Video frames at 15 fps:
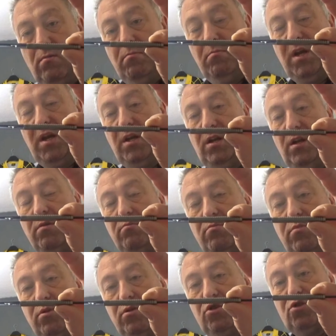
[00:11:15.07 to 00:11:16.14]

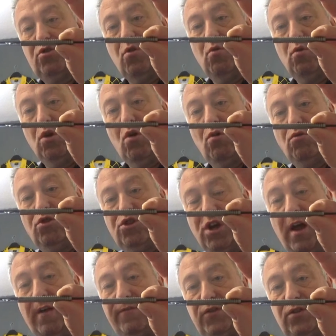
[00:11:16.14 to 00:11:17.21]
medium stroke long
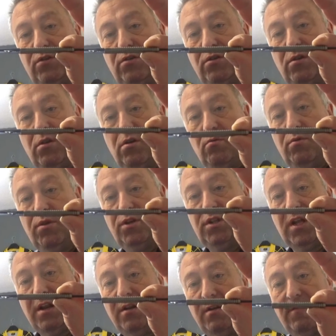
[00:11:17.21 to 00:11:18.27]
shafts with a
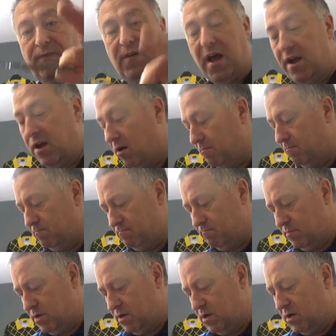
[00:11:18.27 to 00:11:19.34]
standard flight on.
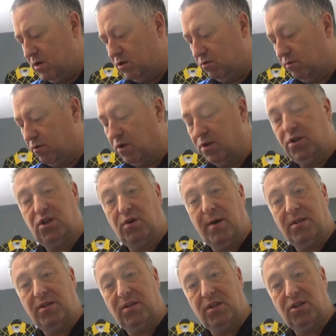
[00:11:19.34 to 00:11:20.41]
So we've got the 2
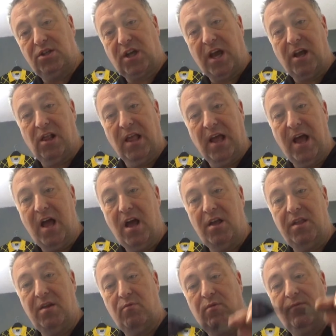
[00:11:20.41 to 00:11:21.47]
ends of the scale there,
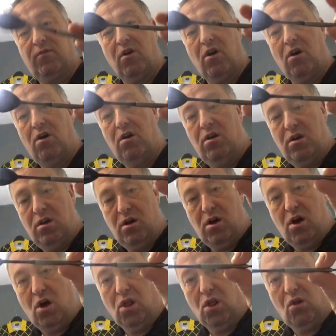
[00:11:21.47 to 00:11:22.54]
and then we've got
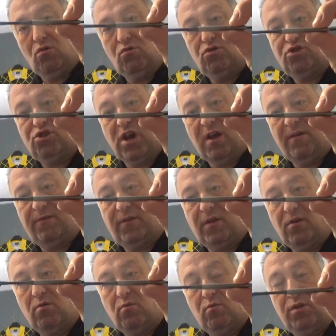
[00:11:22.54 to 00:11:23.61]
a long shaft
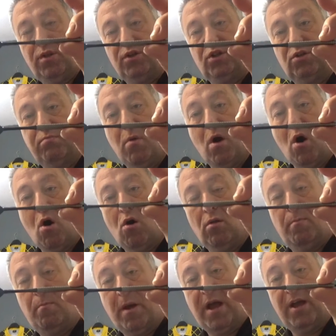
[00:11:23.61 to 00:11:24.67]
with a
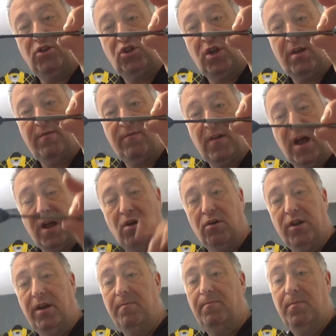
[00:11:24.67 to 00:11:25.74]
small pear-shaped flight
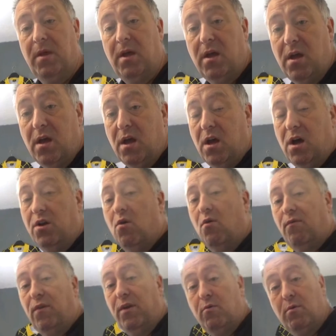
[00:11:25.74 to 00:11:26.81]
on it. And
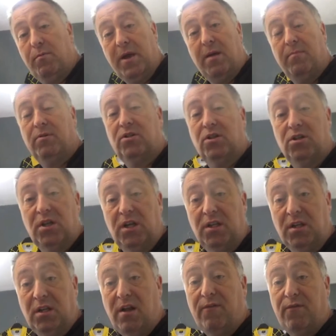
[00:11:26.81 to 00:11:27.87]
hopefully we'll be able to see
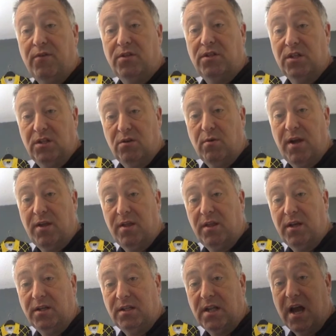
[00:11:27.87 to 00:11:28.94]
the difference in the way that
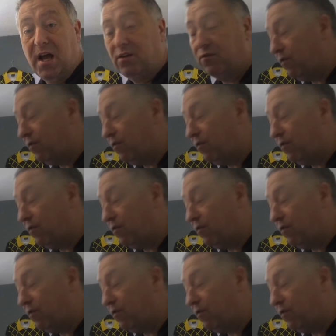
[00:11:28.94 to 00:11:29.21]
these darts